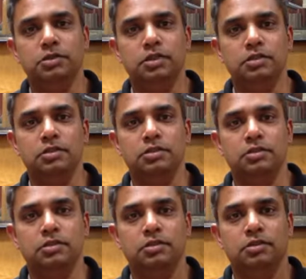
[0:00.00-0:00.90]
just
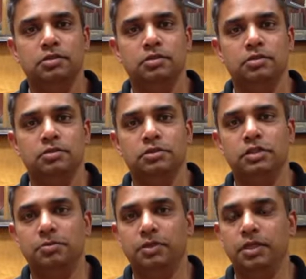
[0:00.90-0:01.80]

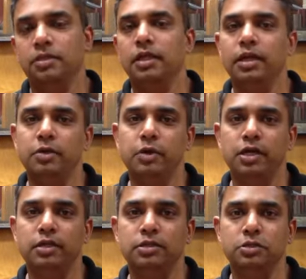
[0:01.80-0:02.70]
something that I ran into.